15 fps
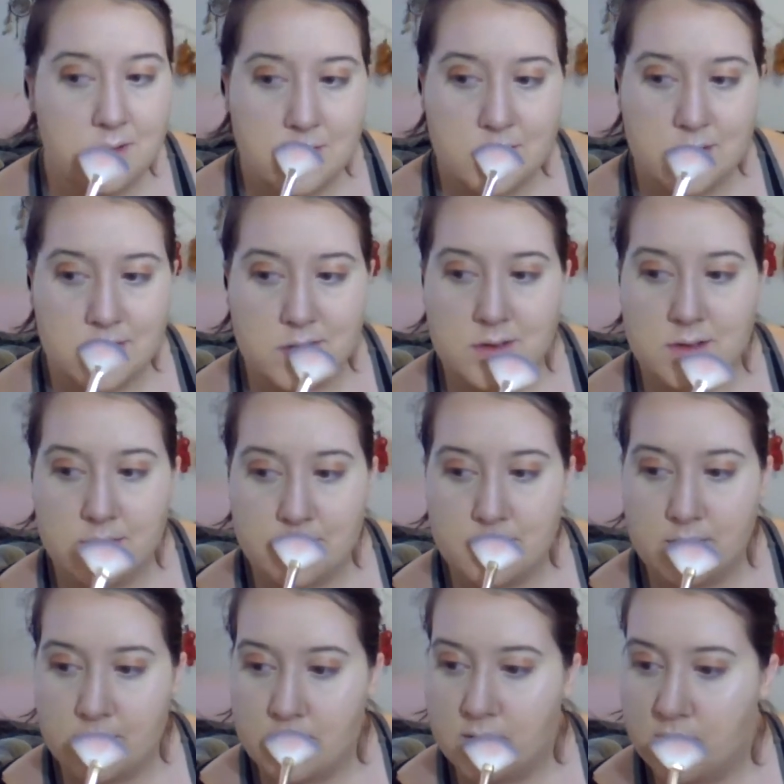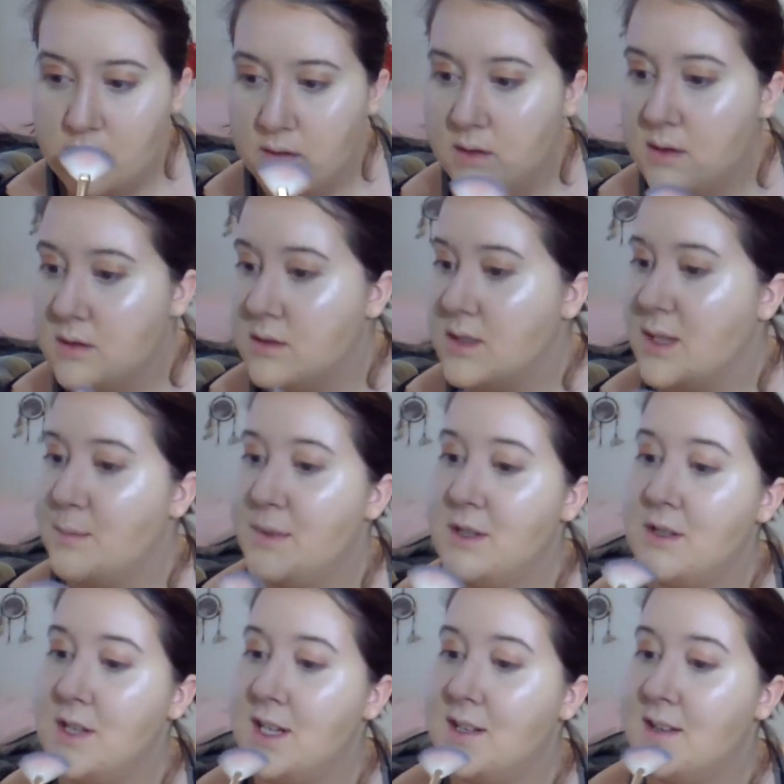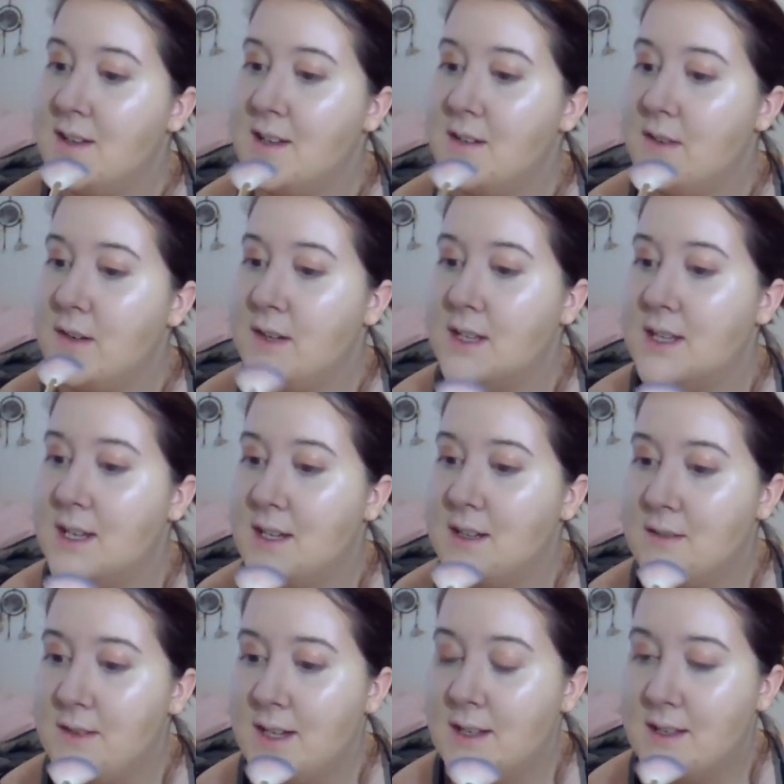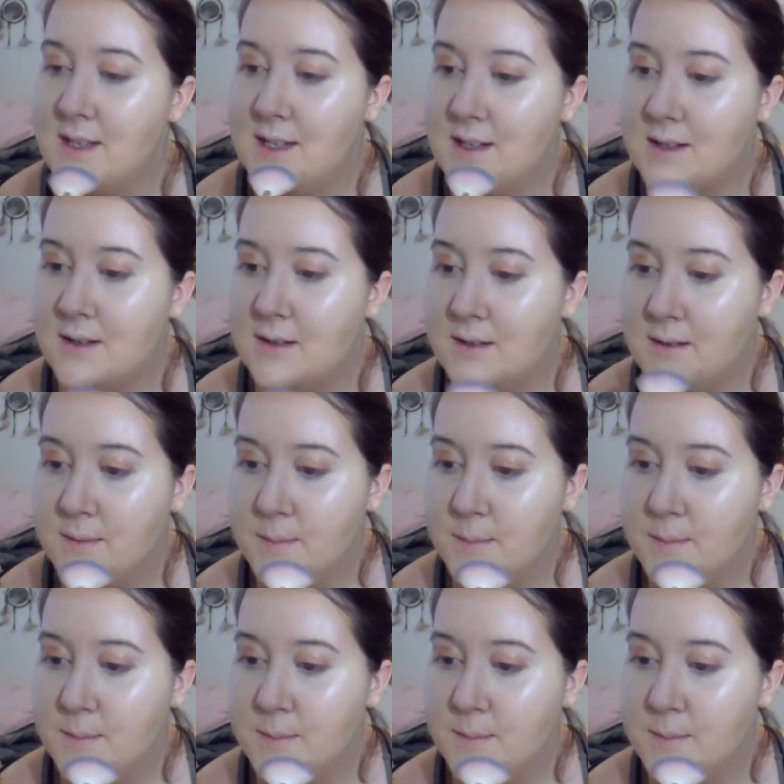It's just skipping straight to the end of everything to find at the end.